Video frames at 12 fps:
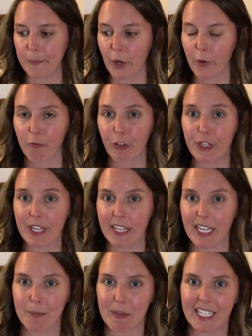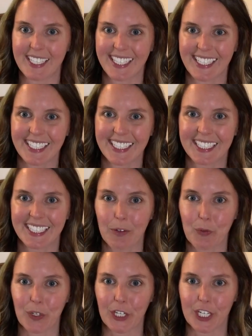Hopefully they made sense.
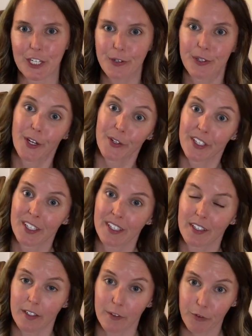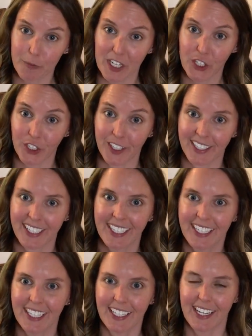We're going to use all this information
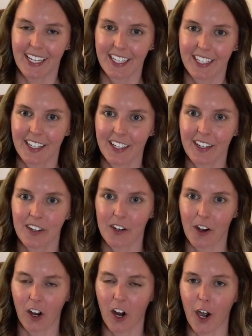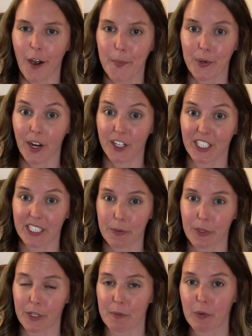in our project that
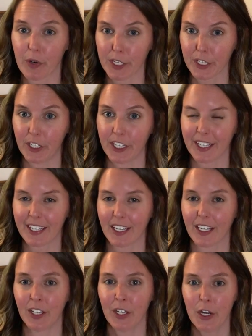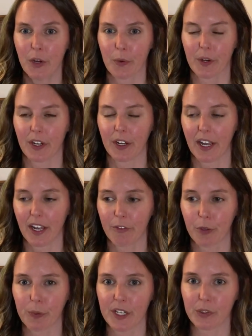we're going to be working on. Again, we're going to have
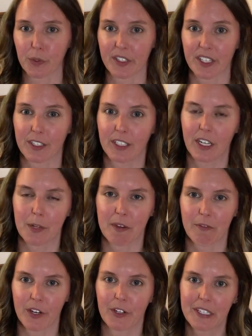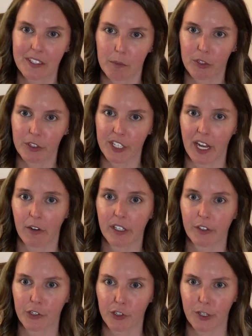a resource that's going to be very similar to how
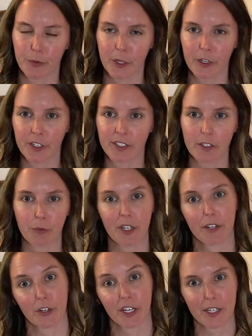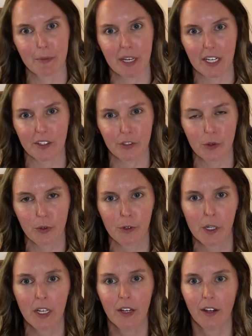Illustrator works if we ever end up back at school.